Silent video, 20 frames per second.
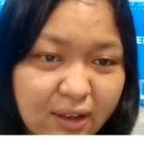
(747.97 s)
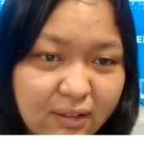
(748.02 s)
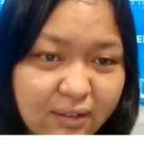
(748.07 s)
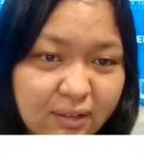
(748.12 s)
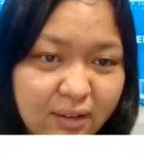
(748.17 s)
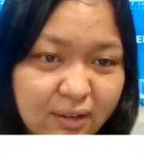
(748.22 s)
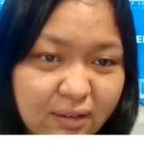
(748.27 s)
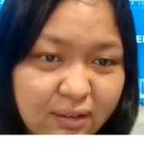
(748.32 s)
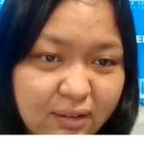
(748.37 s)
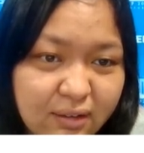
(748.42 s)

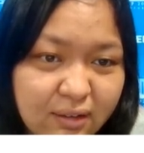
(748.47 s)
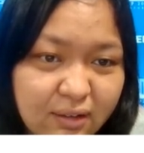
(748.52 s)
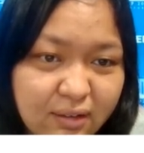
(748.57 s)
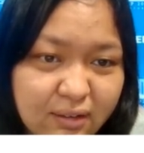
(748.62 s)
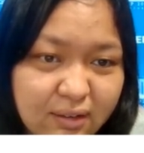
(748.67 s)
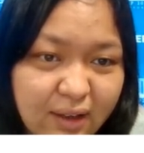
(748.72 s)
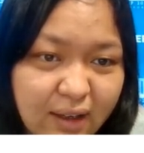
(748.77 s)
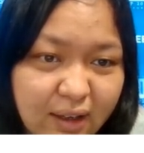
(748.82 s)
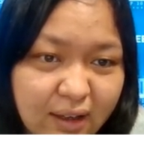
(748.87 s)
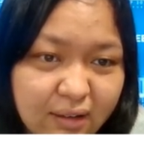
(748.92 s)
NCs
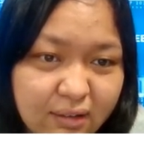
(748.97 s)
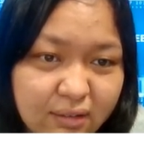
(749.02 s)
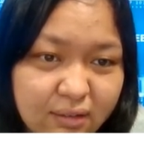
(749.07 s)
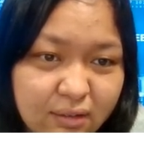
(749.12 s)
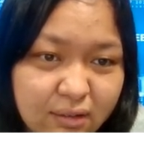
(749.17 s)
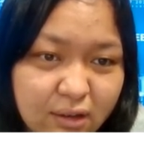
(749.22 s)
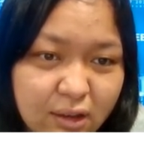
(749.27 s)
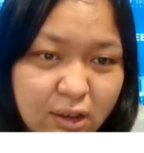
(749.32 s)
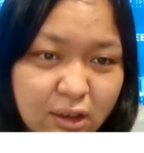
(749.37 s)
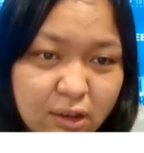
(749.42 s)

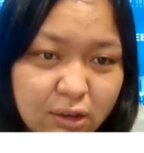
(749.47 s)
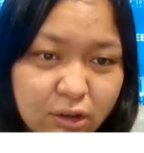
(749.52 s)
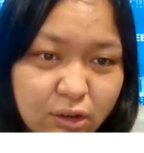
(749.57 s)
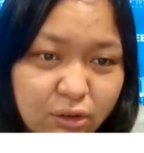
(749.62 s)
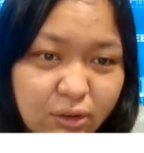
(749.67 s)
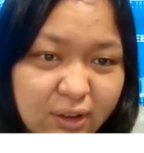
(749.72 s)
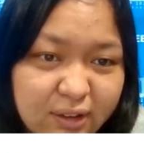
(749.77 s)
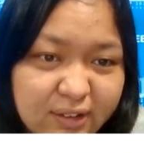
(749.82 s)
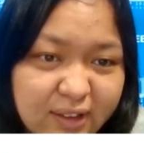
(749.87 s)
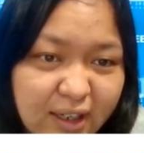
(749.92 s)
has no
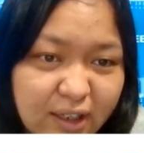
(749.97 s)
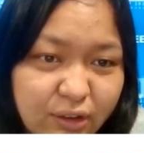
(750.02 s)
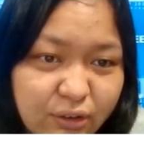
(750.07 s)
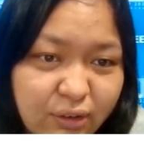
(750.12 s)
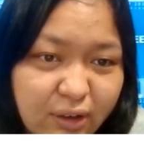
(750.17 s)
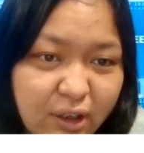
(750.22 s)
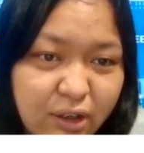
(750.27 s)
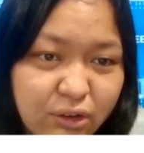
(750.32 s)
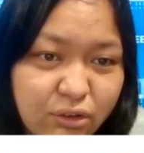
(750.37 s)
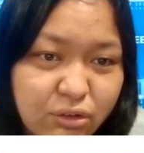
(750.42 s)

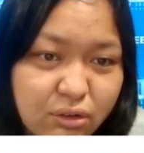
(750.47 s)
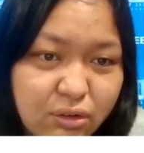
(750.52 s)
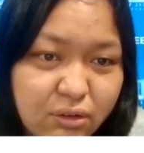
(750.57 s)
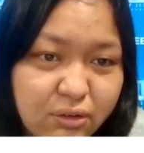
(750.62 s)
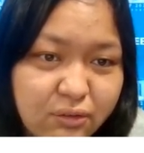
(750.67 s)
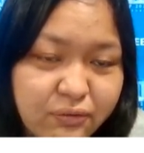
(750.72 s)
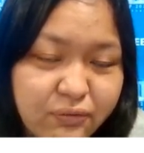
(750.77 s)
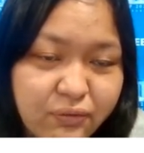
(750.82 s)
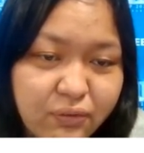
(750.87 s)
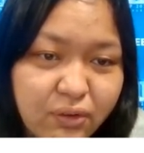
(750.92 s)
attenuations
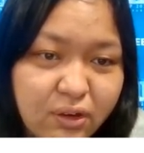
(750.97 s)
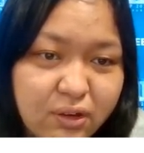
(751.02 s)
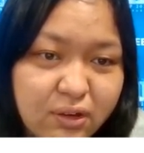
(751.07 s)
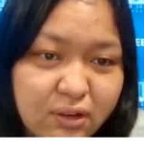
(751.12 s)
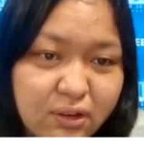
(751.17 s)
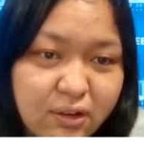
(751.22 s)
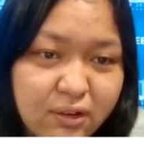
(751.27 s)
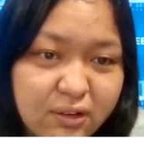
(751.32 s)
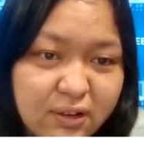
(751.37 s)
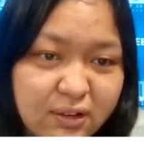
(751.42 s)
for
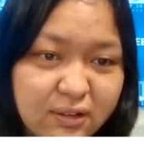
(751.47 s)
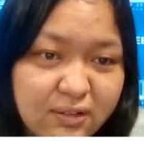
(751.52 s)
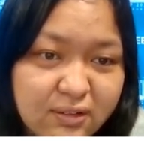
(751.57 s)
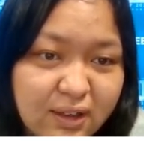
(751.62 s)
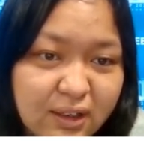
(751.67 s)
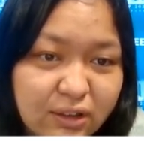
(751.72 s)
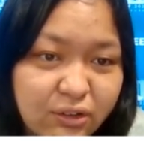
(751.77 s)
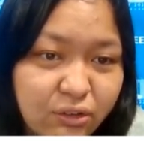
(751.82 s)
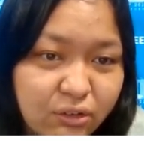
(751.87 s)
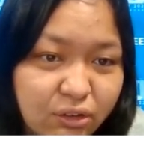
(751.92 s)
these
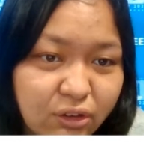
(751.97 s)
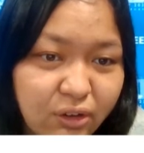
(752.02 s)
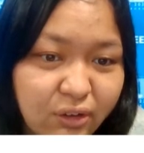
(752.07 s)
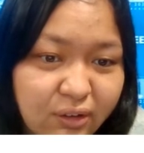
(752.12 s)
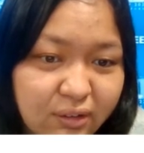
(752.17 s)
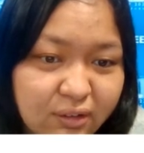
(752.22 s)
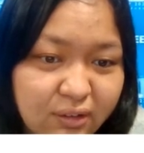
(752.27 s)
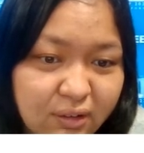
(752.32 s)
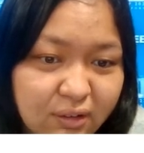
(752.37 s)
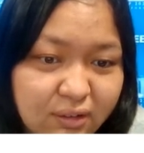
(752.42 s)
central
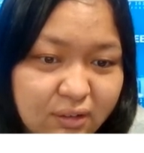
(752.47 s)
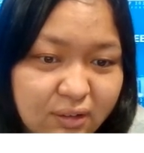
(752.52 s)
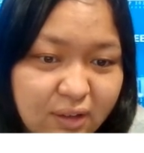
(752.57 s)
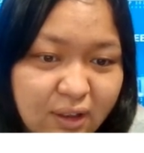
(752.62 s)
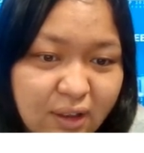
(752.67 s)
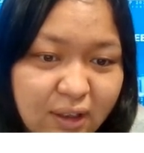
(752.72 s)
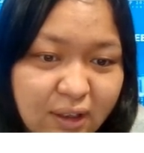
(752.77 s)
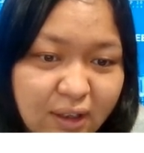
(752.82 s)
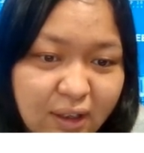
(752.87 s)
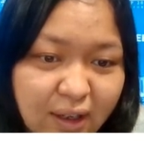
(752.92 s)
noises,
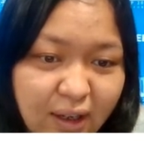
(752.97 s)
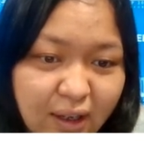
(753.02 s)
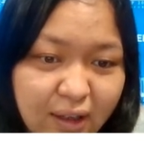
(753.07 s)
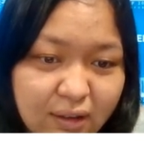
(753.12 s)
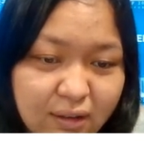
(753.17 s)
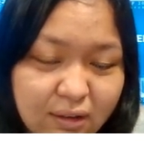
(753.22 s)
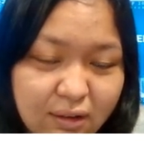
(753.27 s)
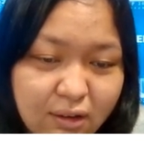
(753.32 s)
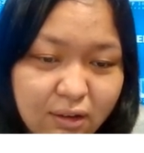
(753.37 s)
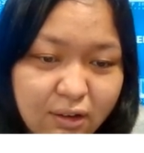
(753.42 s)

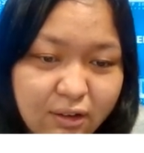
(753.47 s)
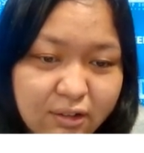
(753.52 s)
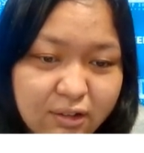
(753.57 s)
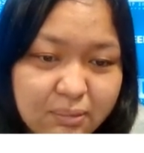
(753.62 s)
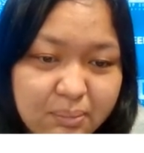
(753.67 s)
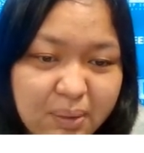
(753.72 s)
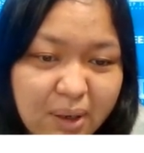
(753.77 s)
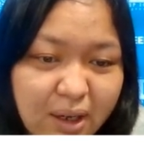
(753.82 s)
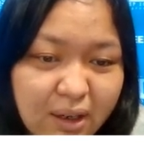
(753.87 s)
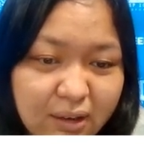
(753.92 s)
and
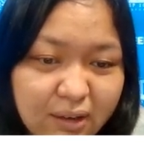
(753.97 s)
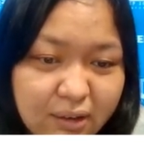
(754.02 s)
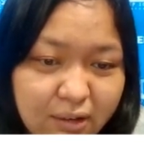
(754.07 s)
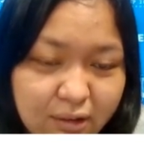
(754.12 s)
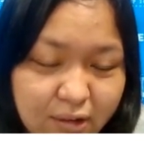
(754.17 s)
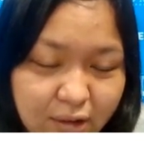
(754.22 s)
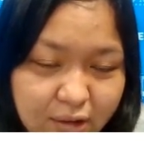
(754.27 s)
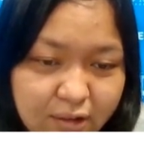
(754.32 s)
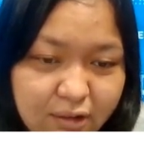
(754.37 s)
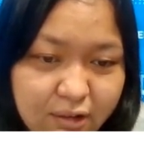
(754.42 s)
similar
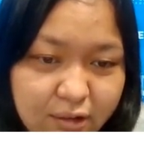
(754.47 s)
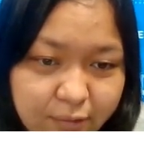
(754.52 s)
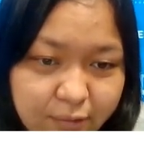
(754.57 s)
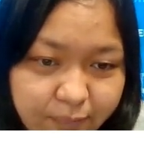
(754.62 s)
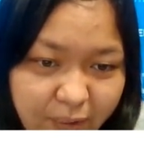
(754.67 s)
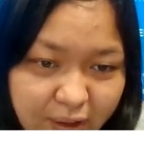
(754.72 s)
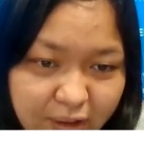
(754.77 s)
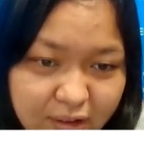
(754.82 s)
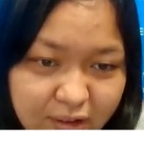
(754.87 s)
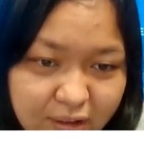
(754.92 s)

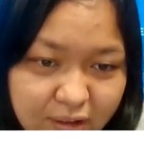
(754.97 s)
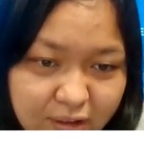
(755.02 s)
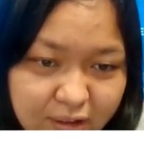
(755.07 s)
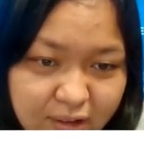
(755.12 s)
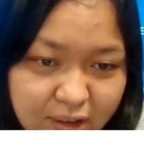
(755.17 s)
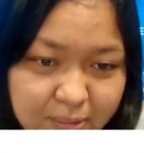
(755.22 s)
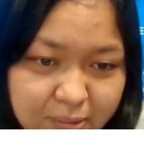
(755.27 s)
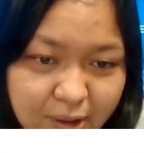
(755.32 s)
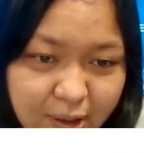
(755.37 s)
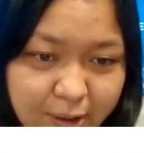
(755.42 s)
at the
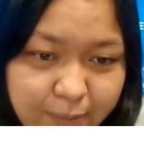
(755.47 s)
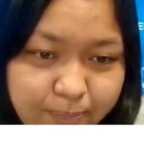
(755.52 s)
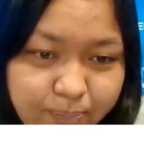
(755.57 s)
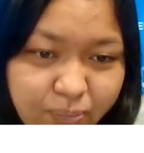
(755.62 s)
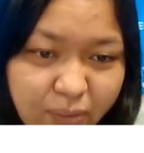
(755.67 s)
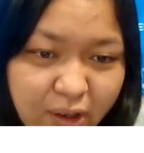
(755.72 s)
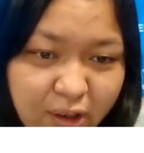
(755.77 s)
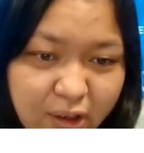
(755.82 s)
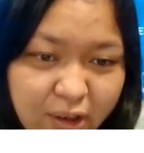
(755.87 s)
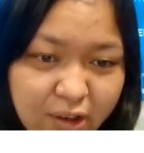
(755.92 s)
same time,
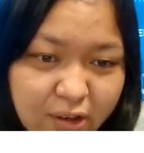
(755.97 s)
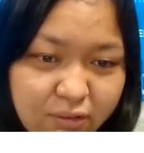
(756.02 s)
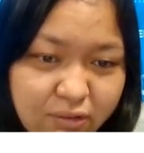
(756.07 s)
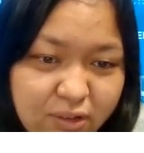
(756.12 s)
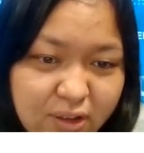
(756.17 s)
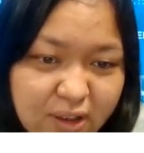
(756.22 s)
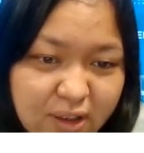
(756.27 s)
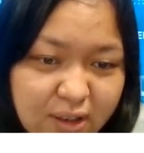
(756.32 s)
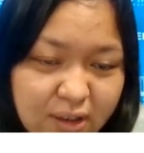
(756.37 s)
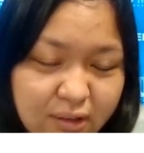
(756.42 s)
if
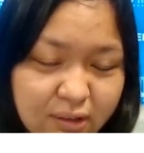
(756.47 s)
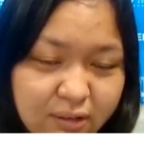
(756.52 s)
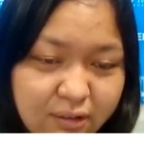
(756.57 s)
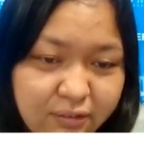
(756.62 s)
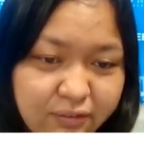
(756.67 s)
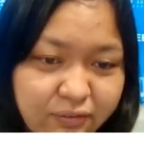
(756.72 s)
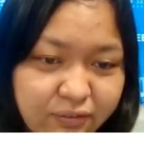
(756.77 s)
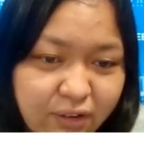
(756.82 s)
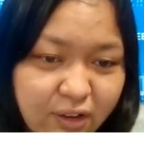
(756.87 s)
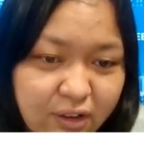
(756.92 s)
the
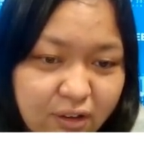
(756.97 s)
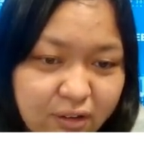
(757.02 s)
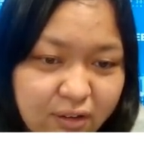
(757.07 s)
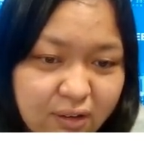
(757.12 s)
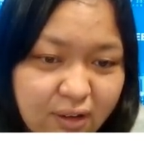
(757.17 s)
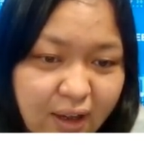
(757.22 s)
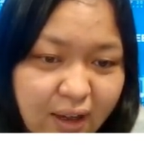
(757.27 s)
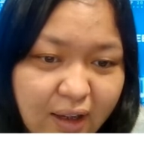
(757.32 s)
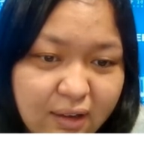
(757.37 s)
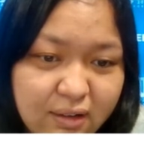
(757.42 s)
interference
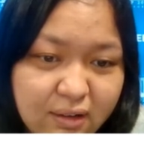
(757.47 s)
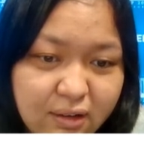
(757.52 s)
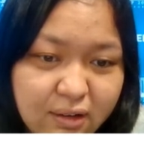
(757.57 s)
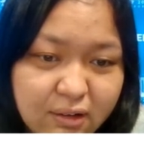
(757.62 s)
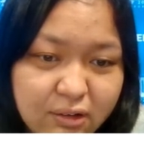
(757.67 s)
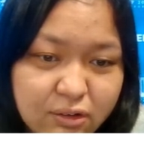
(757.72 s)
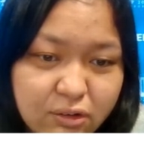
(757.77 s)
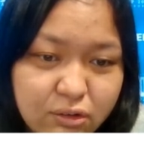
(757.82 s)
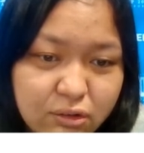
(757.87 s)
are the